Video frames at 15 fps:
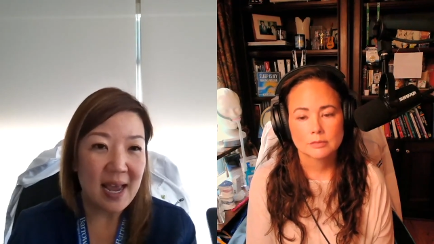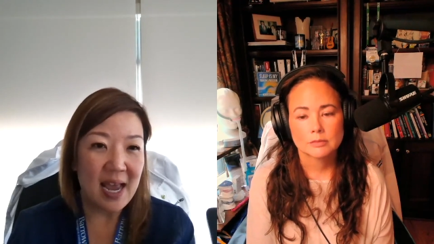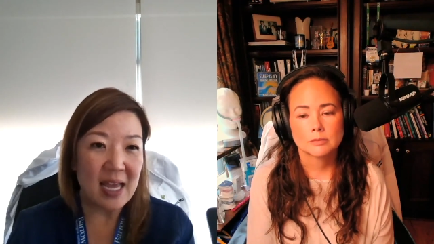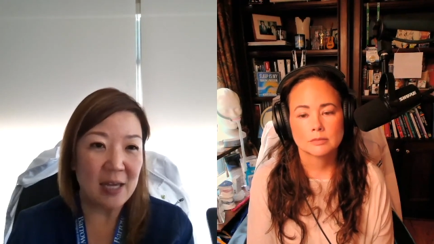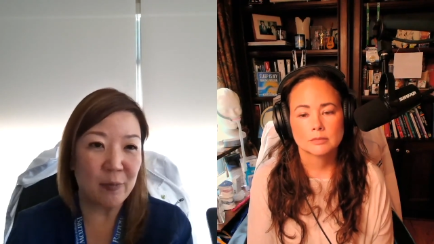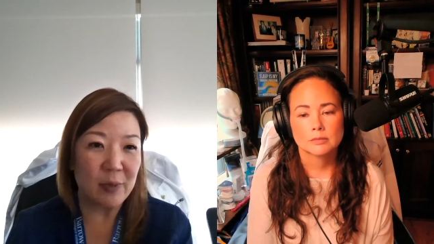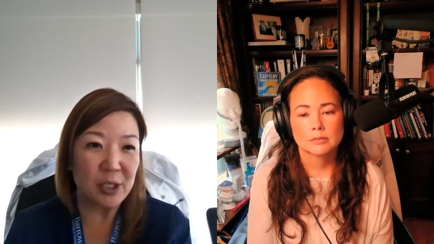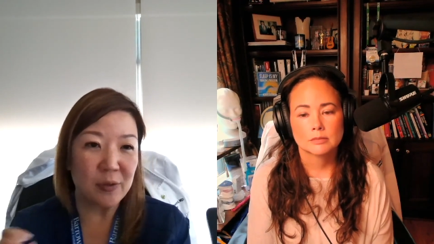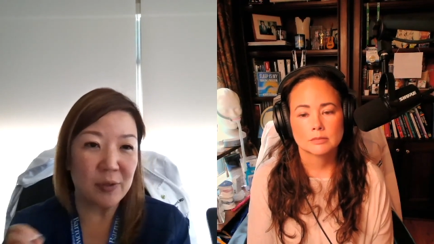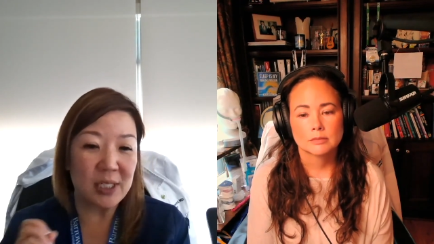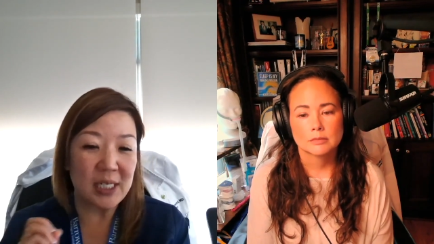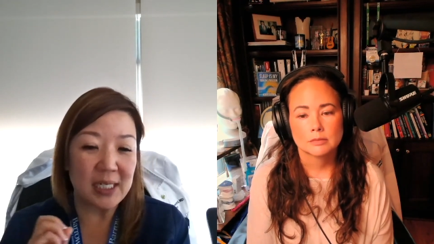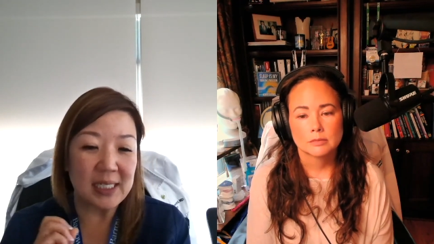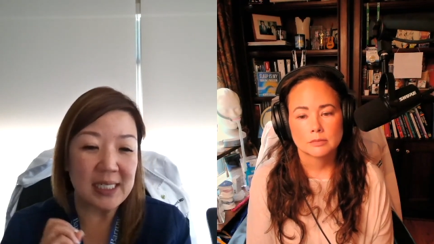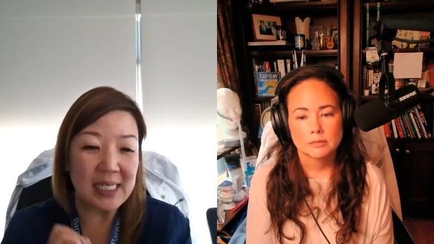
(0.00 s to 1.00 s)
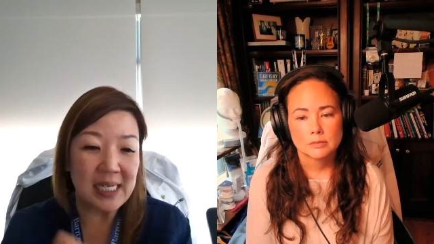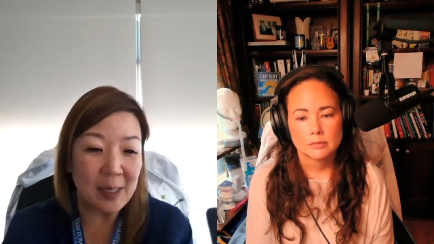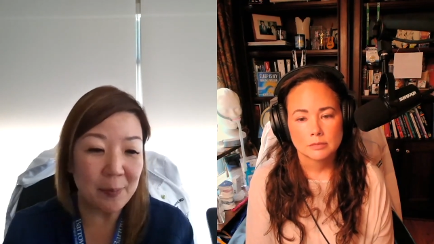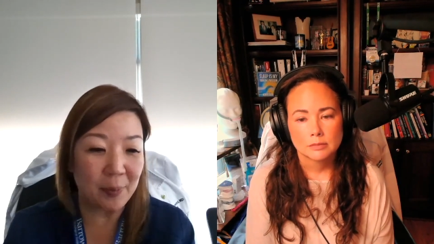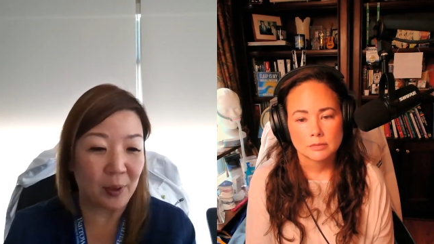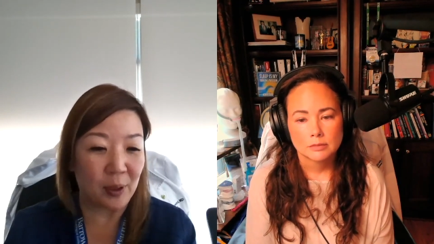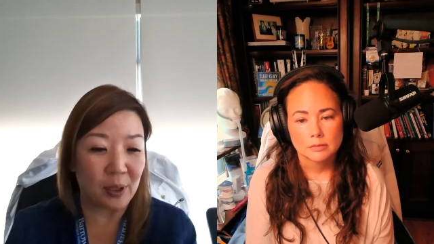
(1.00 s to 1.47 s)
Speaker 1: And when you dig
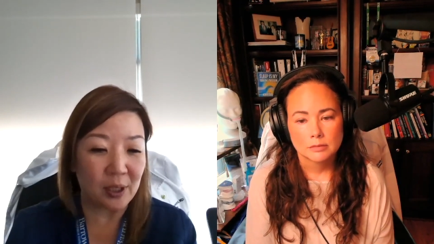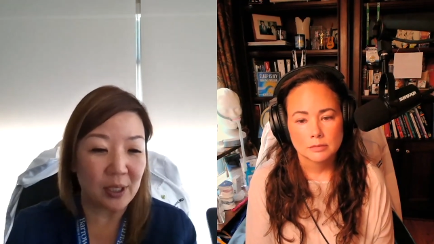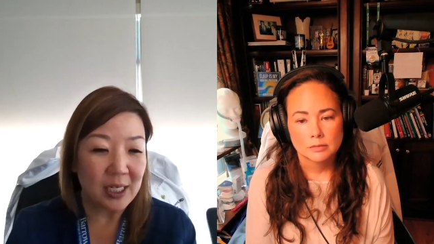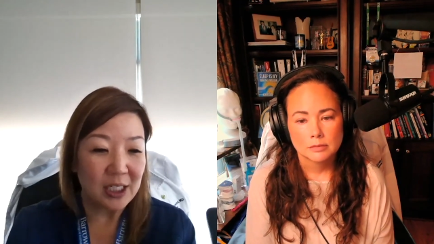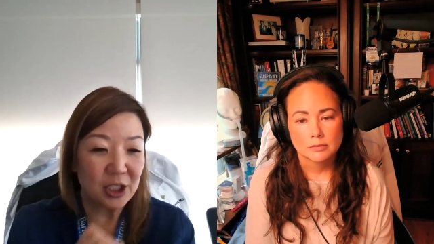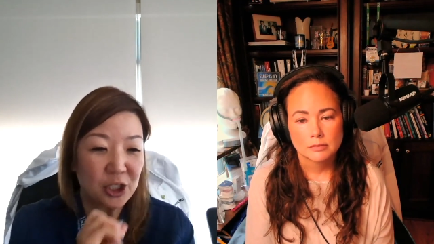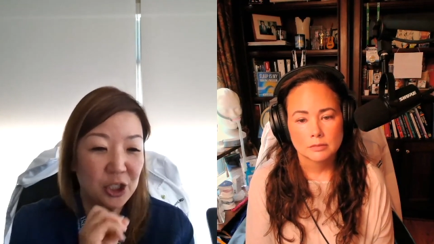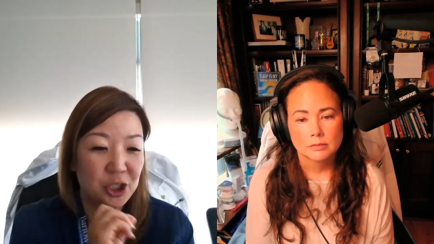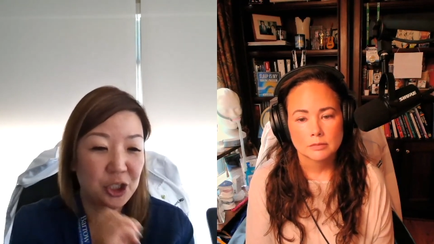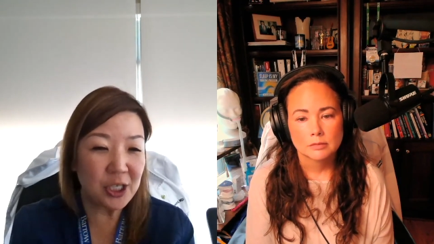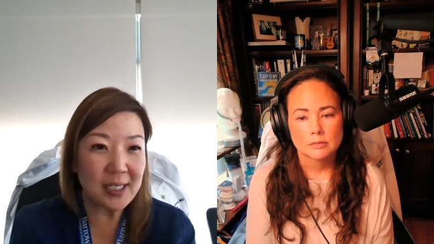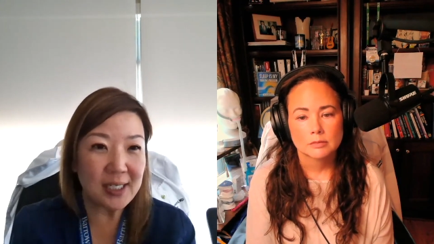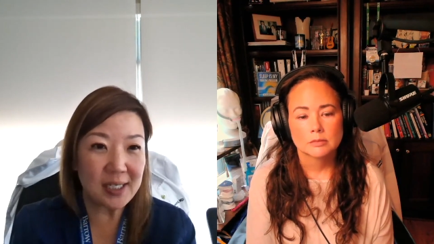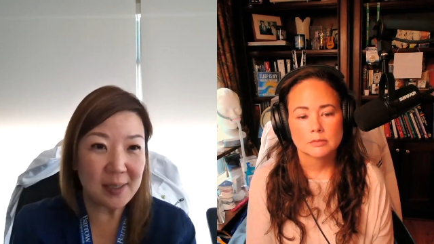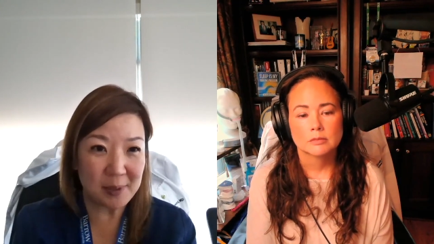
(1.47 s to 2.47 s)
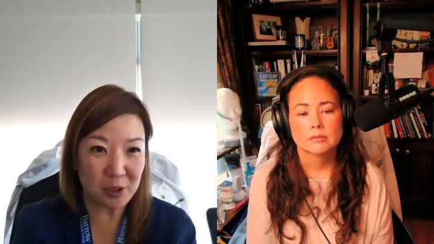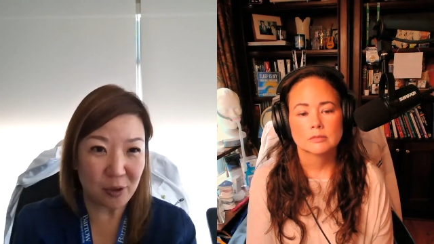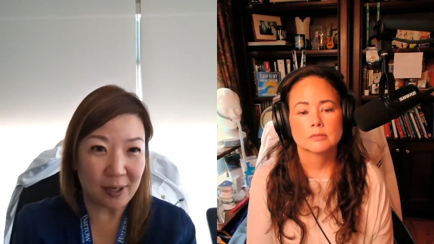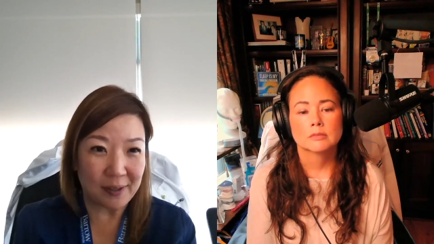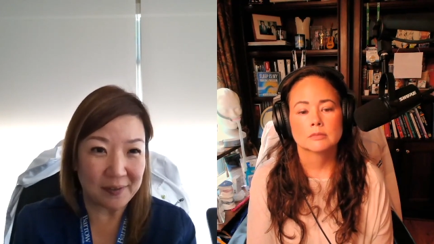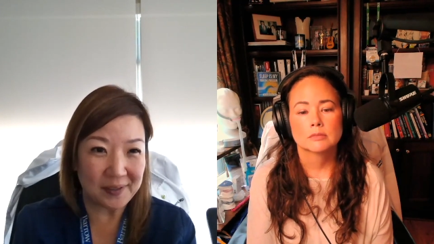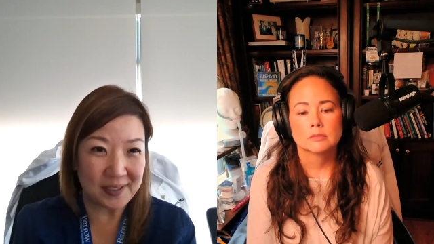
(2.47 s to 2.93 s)
deeper, just
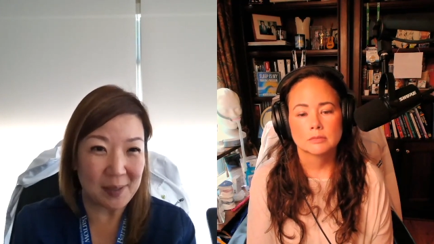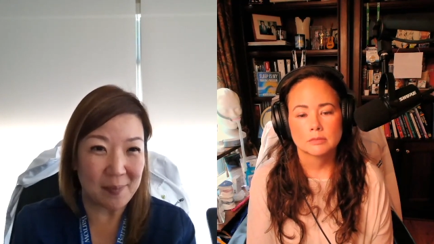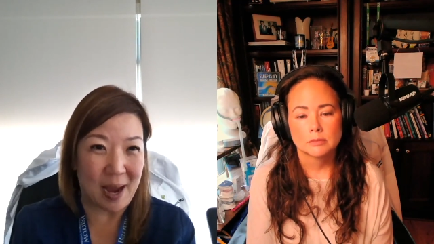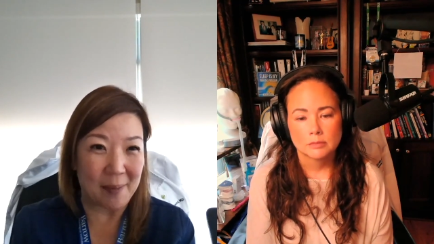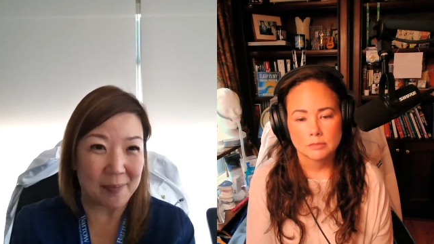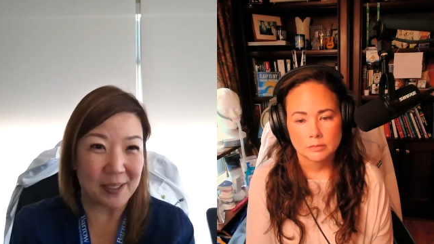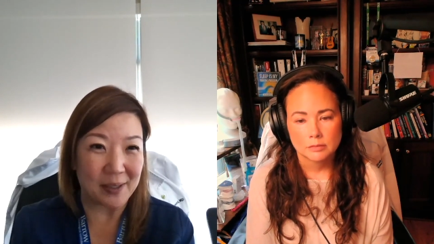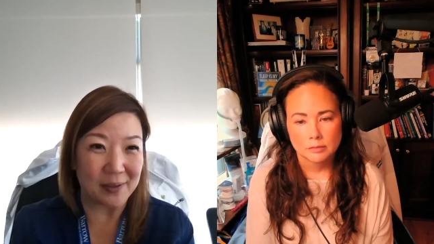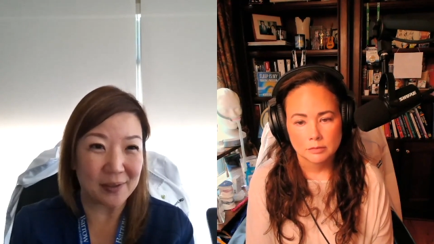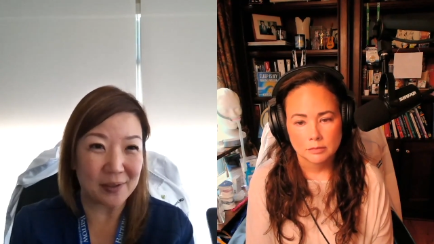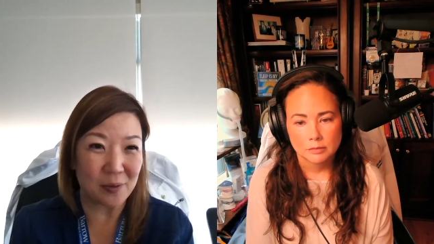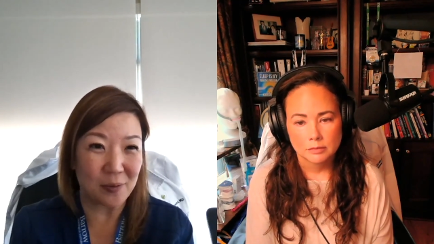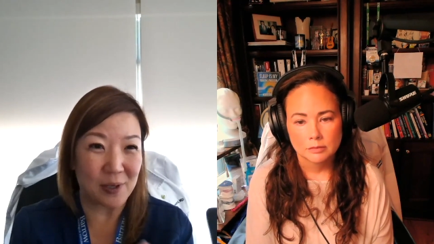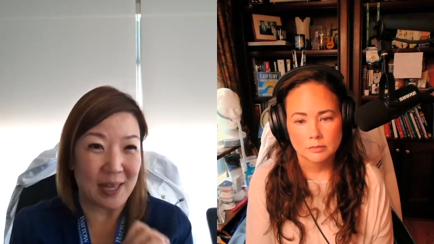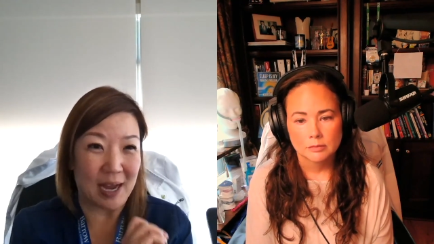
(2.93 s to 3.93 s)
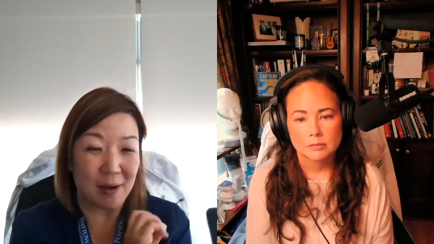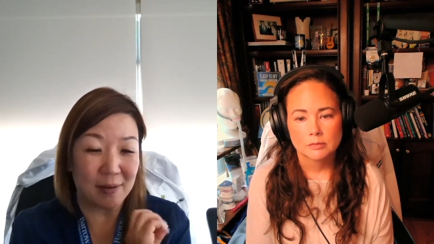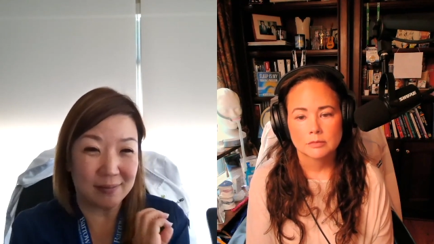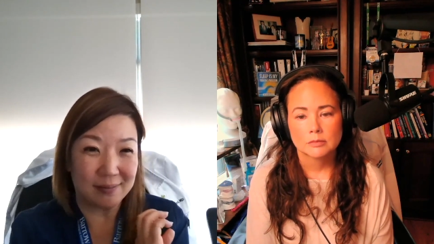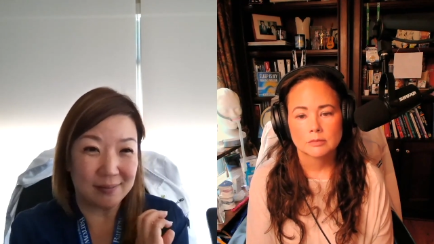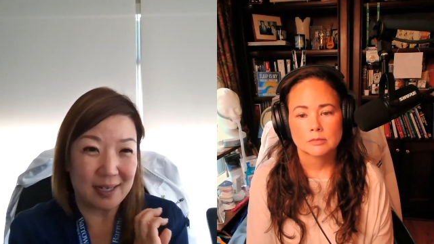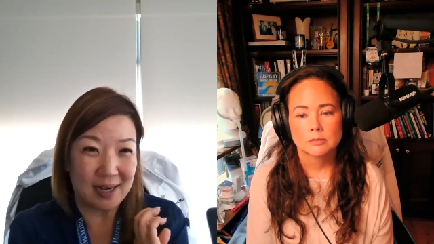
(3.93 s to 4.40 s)
obstructive sleep apnea, so
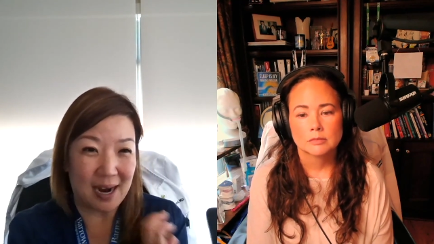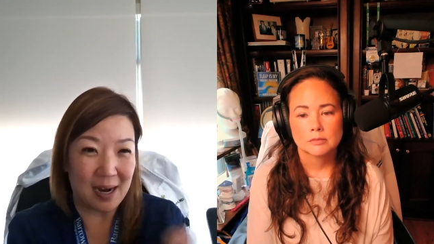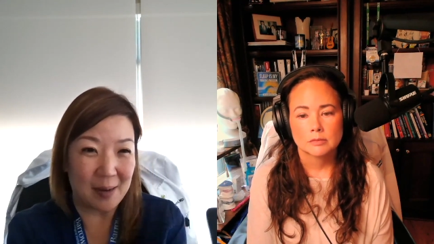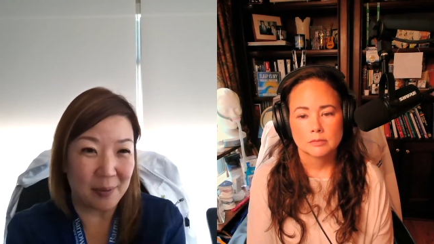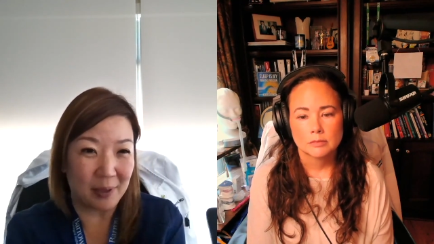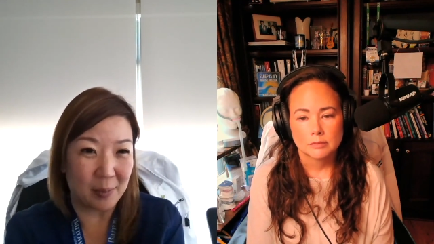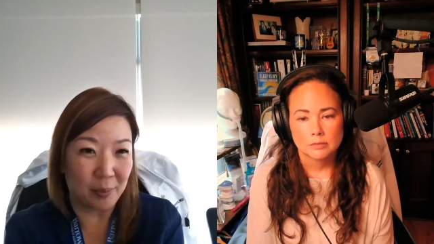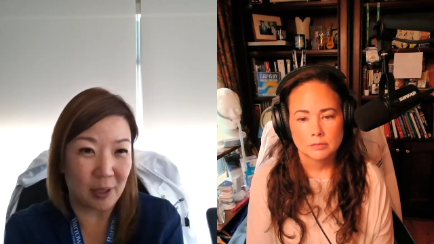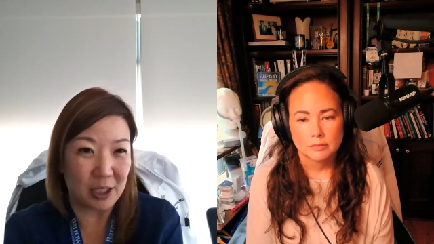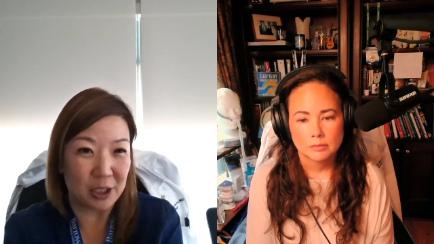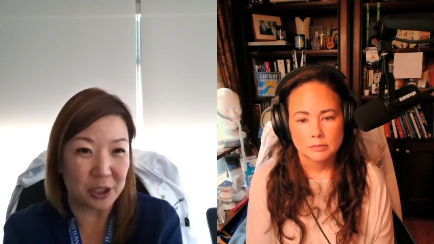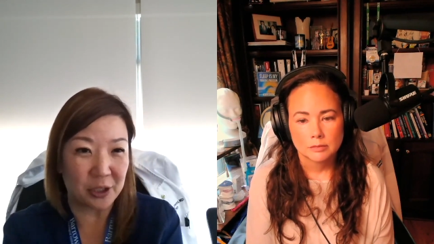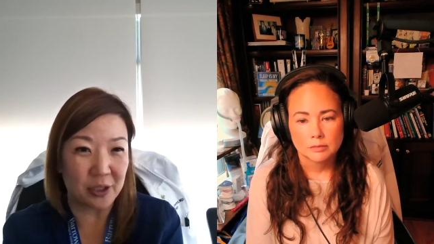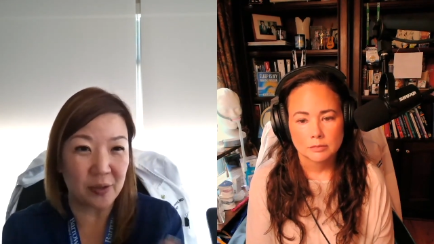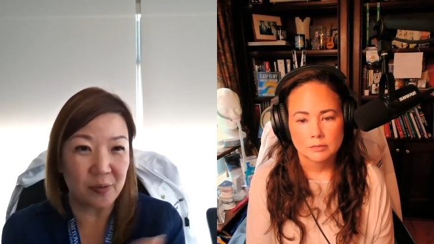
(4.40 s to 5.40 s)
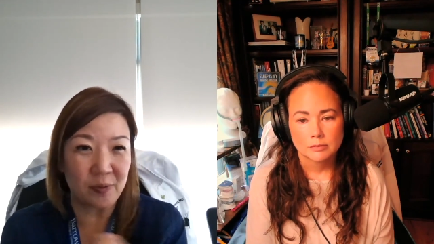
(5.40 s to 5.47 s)
without high blood pressure,